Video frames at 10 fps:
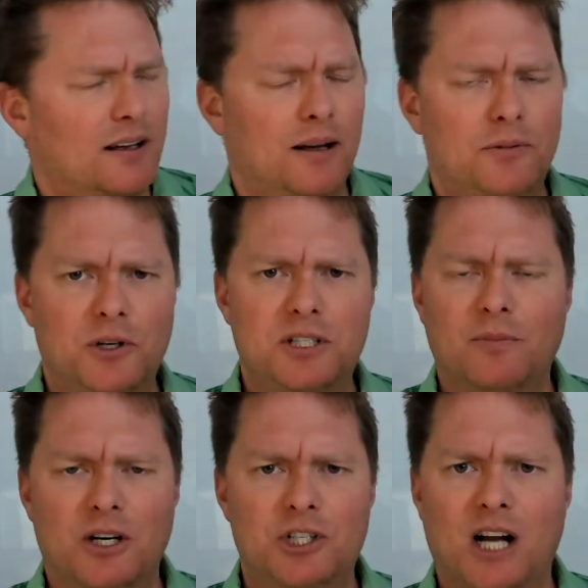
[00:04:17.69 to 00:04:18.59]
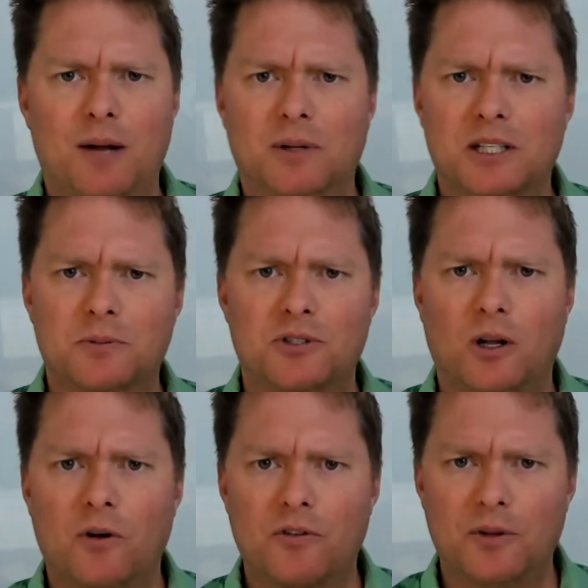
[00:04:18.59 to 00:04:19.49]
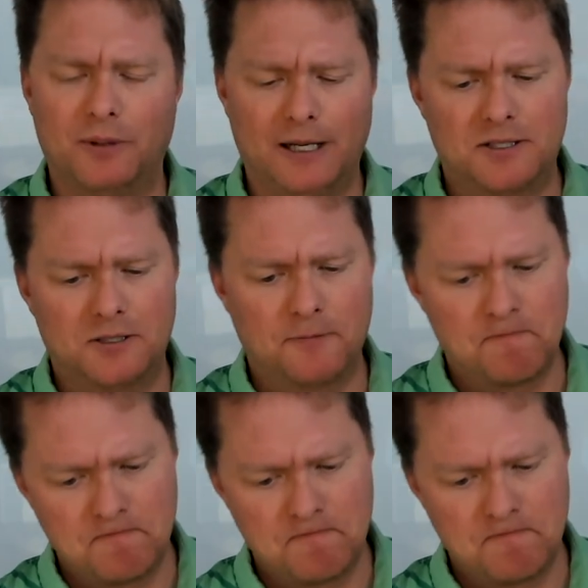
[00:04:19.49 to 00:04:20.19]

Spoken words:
I'm noticing my shot placements all over the place.